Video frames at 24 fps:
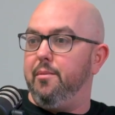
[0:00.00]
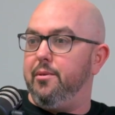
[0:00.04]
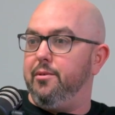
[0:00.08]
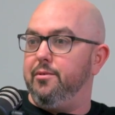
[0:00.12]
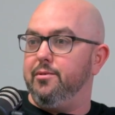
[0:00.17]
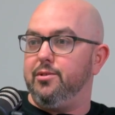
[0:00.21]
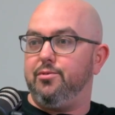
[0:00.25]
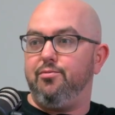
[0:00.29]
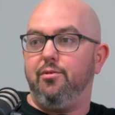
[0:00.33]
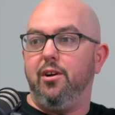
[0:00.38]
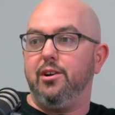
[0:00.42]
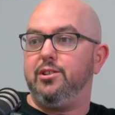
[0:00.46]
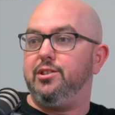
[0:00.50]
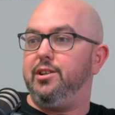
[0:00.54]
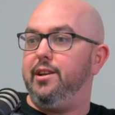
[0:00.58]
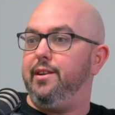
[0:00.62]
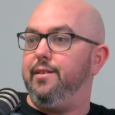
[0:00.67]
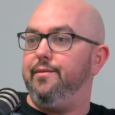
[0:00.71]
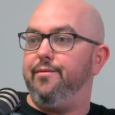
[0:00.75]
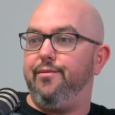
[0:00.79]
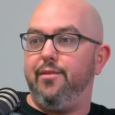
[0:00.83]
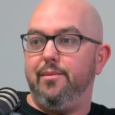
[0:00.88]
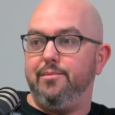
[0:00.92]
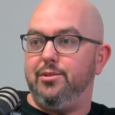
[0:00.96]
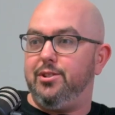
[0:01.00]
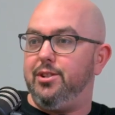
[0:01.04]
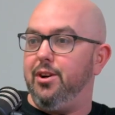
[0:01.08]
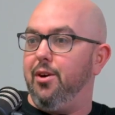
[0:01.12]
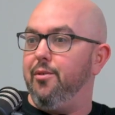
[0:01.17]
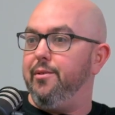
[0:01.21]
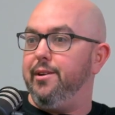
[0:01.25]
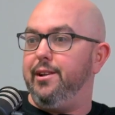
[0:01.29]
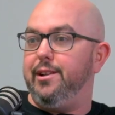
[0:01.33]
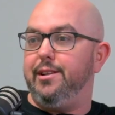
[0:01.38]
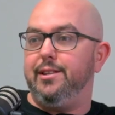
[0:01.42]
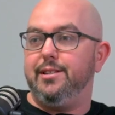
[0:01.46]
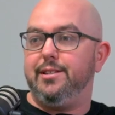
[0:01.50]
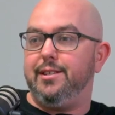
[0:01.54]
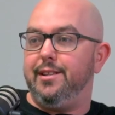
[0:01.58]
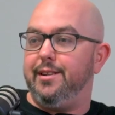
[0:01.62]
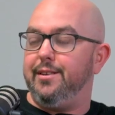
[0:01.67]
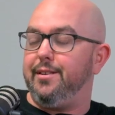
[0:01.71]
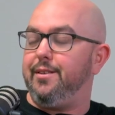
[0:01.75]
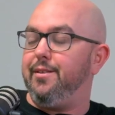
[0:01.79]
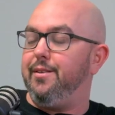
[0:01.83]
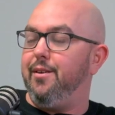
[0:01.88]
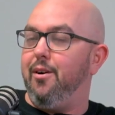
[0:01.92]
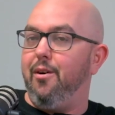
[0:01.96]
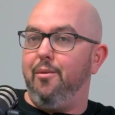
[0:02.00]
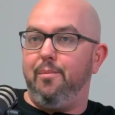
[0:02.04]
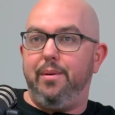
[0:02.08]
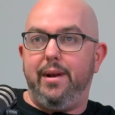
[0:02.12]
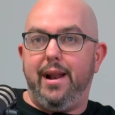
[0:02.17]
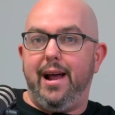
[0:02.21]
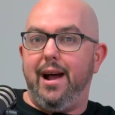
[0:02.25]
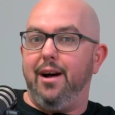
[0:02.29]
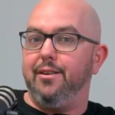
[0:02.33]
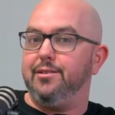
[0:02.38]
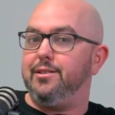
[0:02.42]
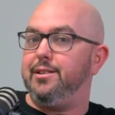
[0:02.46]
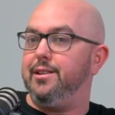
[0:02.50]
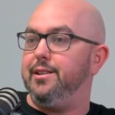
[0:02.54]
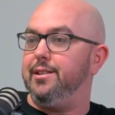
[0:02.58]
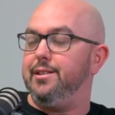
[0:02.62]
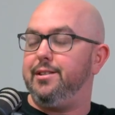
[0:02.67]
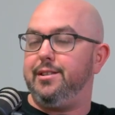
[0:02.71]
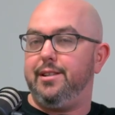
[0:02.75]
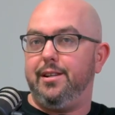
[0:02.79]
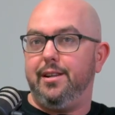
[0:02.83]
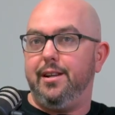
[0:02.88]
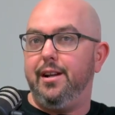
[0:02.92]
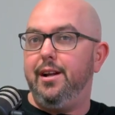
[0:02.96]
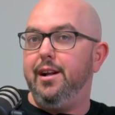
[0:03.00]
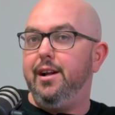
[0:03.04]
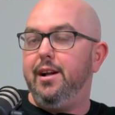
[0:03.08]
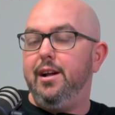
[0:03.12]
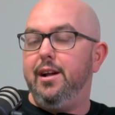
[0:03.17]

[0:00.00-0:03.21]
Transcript: who was rushing from showings and open houses and